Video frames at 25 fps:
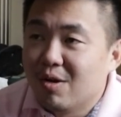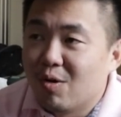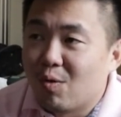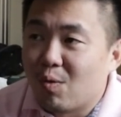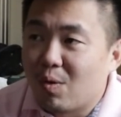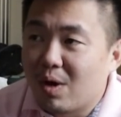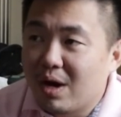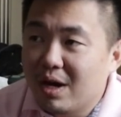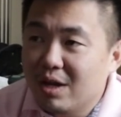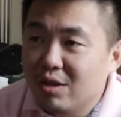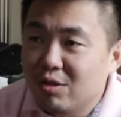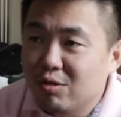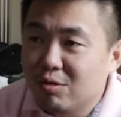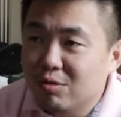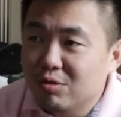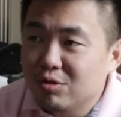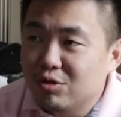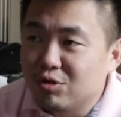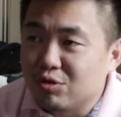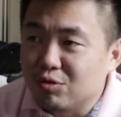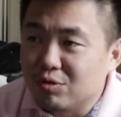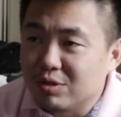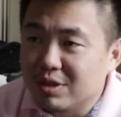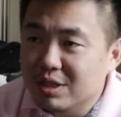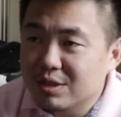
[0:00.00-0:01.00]
Why
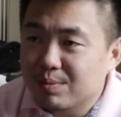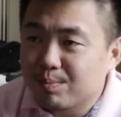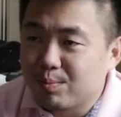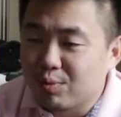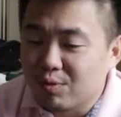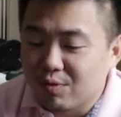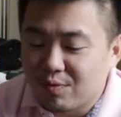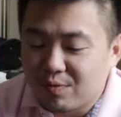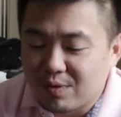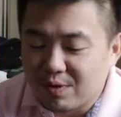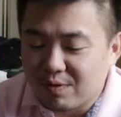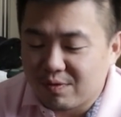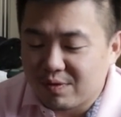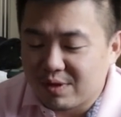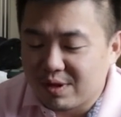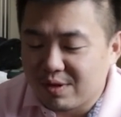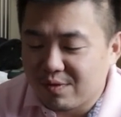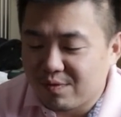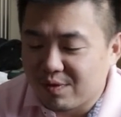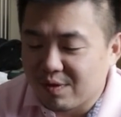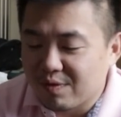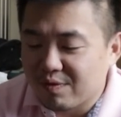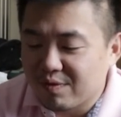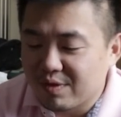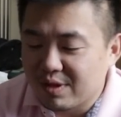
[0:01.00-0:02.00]
don't you just put
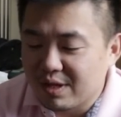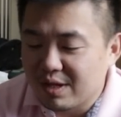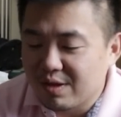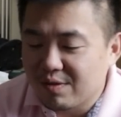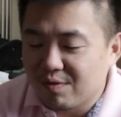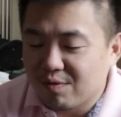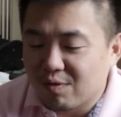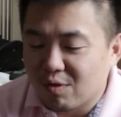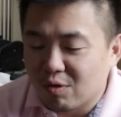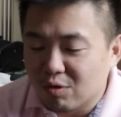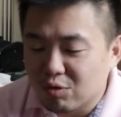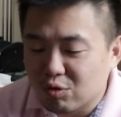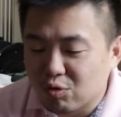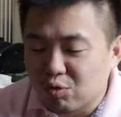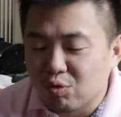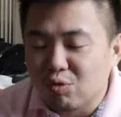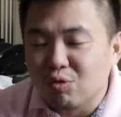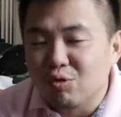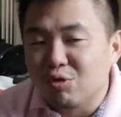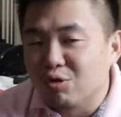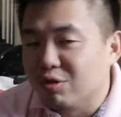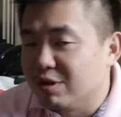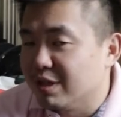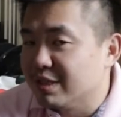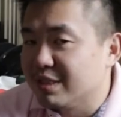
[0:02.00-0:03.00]
50-50 for 2
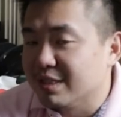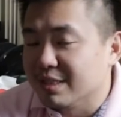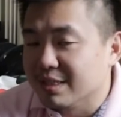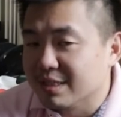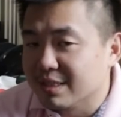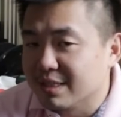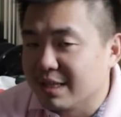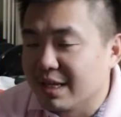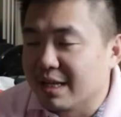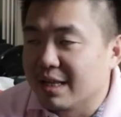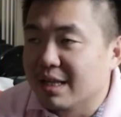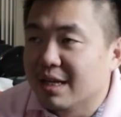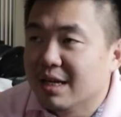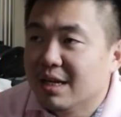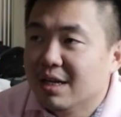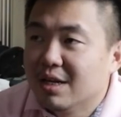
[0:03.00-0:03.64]
units instead?